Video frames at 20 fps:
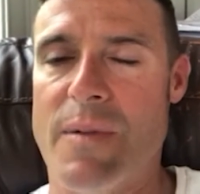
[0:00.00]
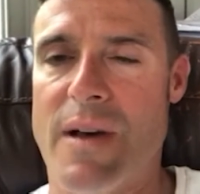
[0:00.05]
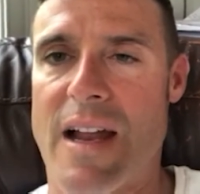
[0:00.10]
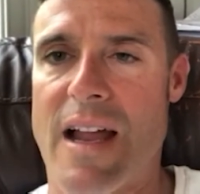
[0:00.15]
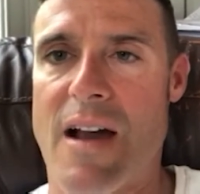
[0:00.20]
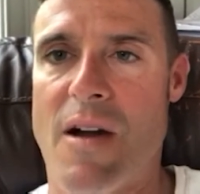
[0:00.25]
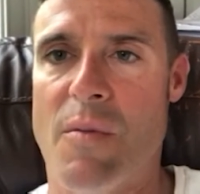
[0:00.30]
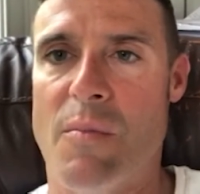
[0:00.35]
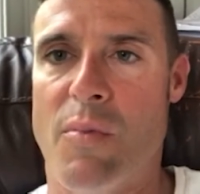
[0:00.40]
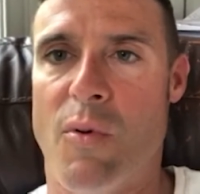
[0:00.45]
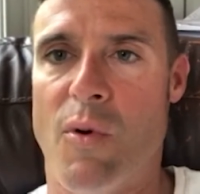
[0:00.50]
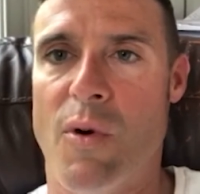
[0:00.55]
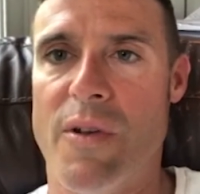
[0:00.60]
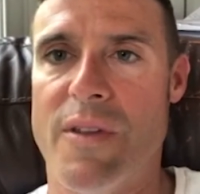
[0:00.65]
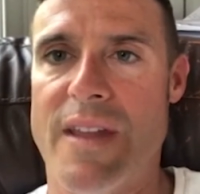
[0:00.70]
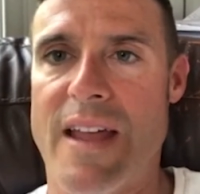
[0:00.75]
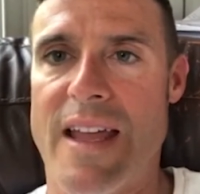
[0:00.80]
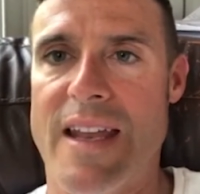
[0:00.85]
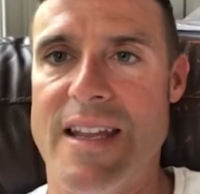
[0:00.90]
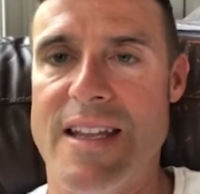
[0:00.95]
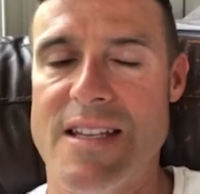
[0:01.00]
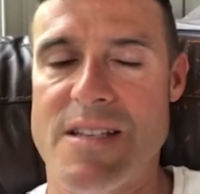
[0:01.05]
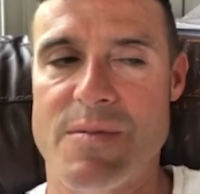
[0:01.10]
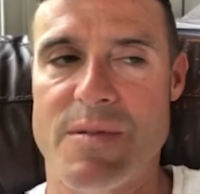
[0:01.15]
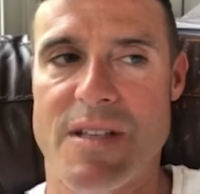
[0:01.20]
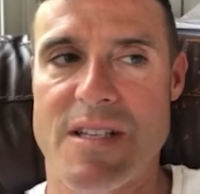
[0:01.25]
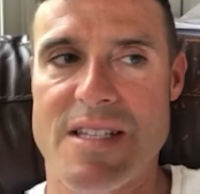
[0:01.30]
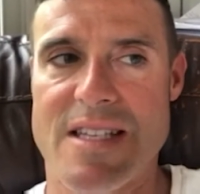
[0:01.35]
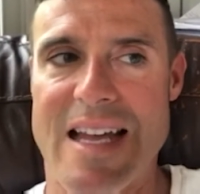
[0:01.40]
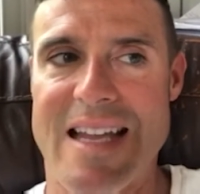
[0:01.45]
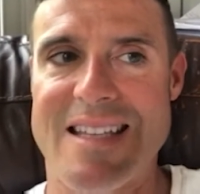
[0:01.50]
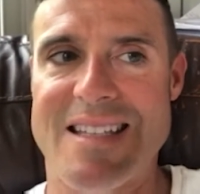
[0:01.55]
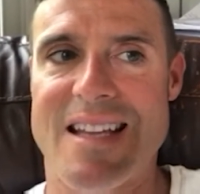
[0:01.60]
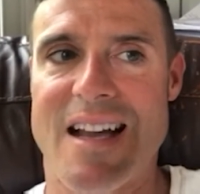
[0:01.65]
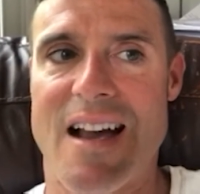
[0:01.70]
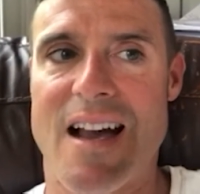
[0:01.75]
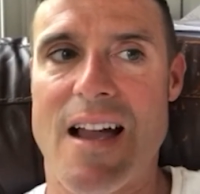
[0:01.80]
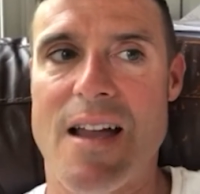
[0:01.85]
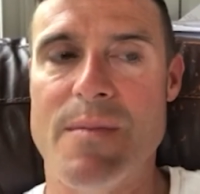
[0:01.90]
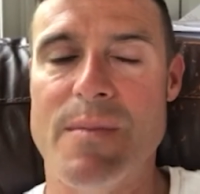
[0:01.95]
about how important that is, because that
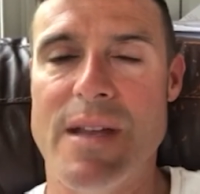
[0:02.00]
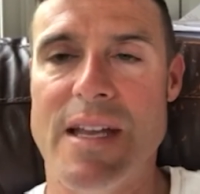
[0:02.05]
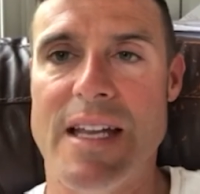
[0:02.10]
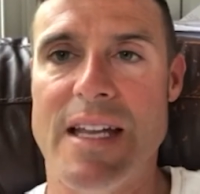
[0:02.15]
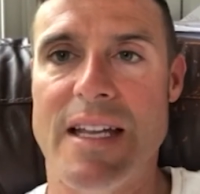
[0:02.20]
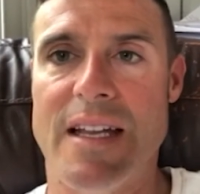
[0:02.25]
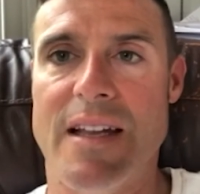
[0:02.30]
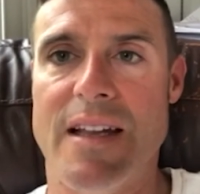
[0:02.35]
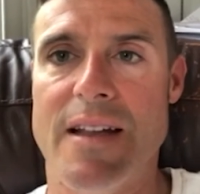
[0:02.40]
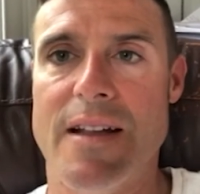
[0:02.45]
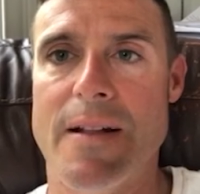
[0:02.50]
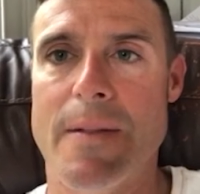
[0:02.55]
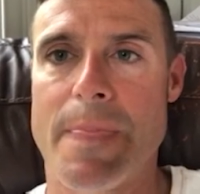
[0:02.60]
timing,